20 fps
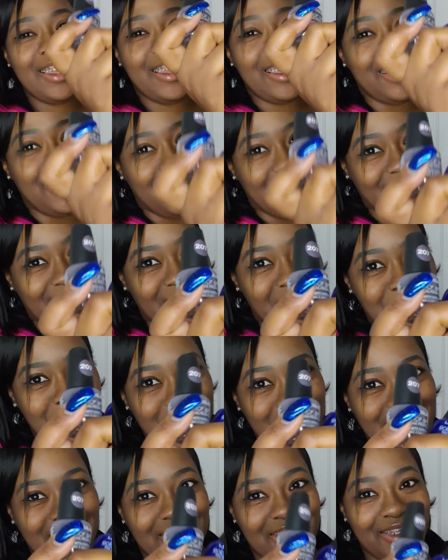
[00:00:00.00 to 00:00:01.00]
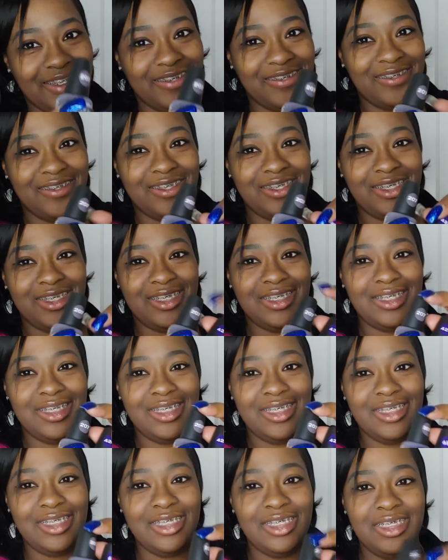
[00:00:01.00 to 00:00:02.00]
And look what I picked up. Let
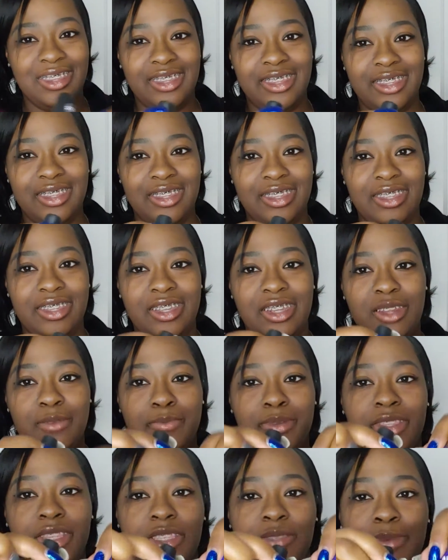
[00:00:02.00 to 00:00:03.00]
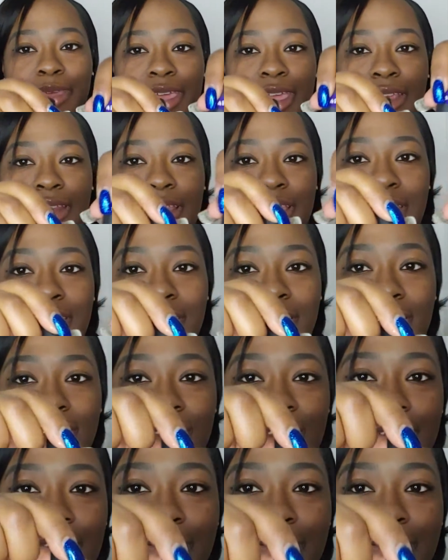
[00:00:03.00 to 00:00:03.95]
me put this bag down.